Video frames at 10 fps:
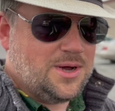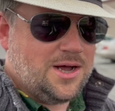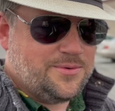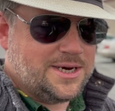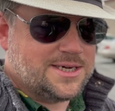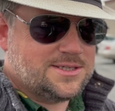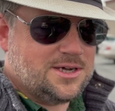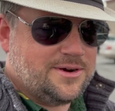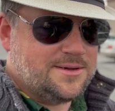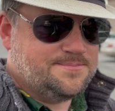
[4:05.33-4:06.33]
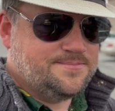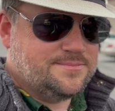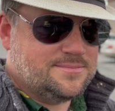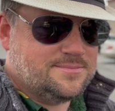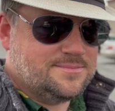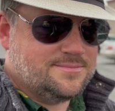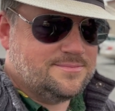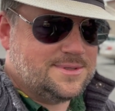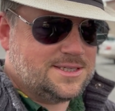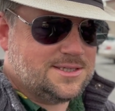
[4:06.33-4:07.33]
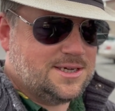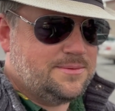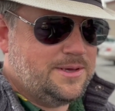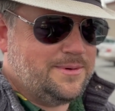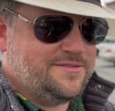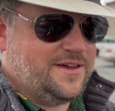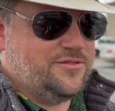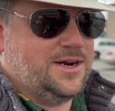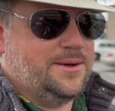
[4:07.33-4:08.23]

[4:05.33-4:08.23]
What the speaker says: Hot one next. All right. That's gonna be my favorite, I